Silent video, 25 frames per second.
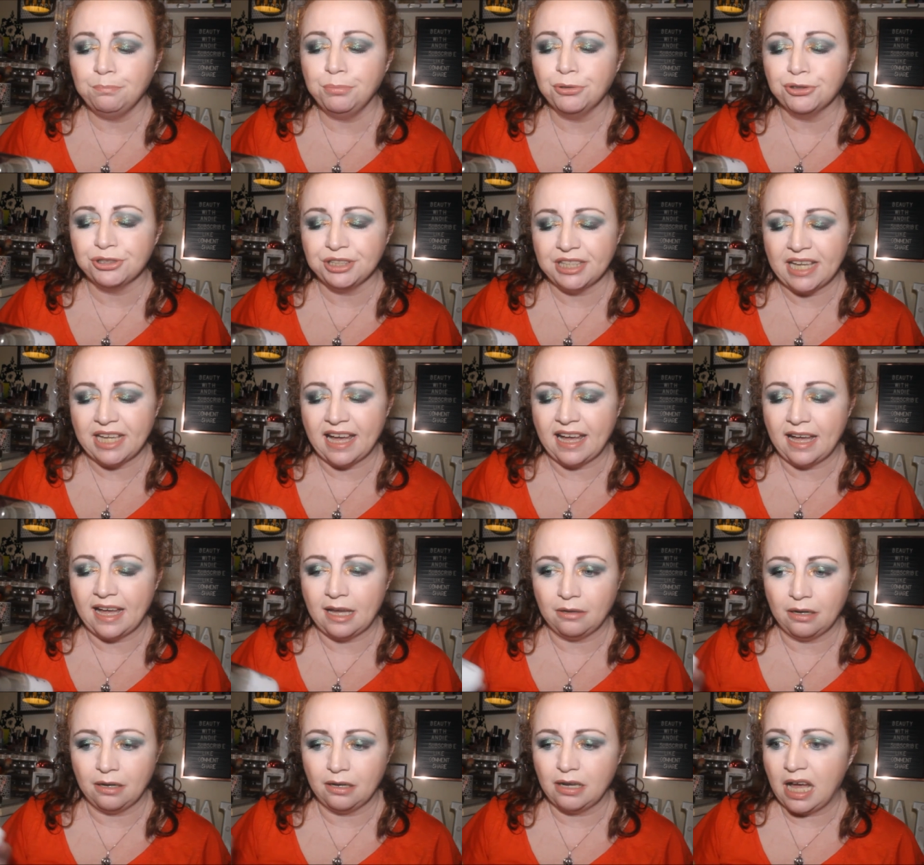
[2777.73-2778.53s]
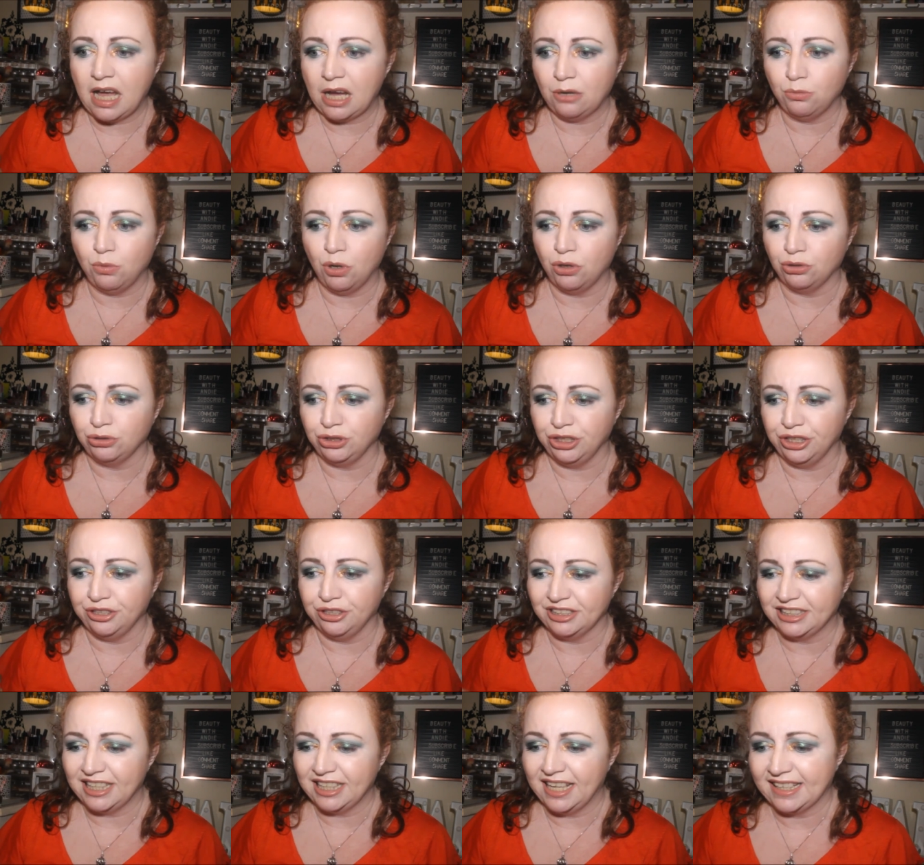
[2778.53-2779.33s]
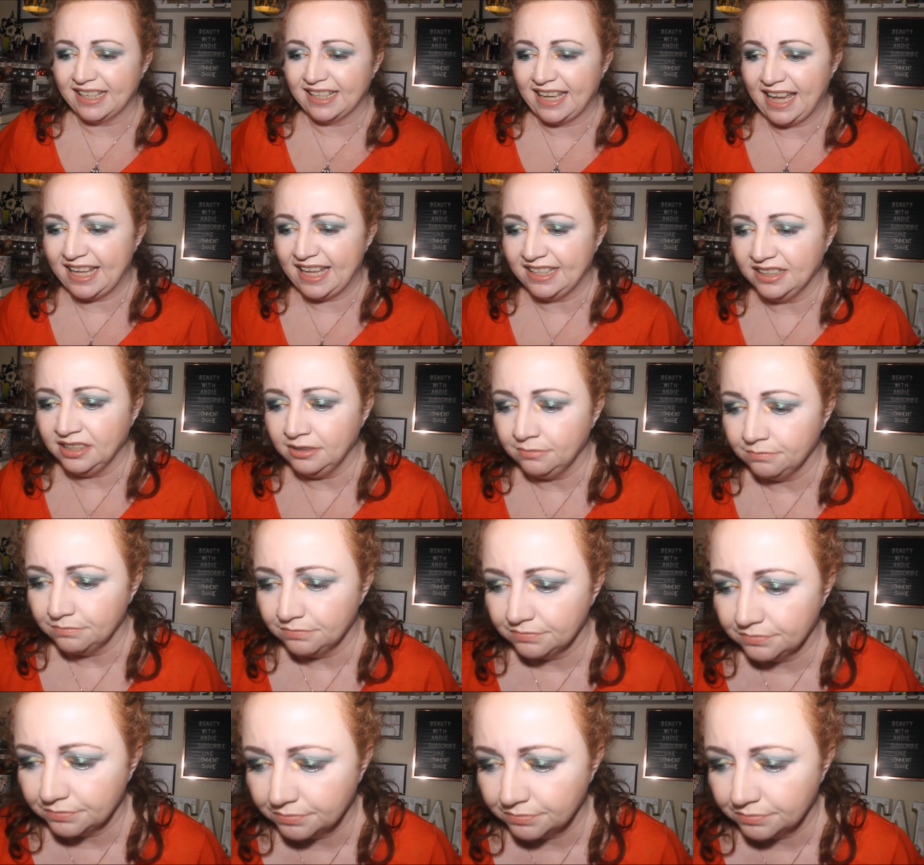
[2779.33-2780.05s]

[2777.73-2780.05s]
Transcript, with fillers: but yeah, I, I won't use it again.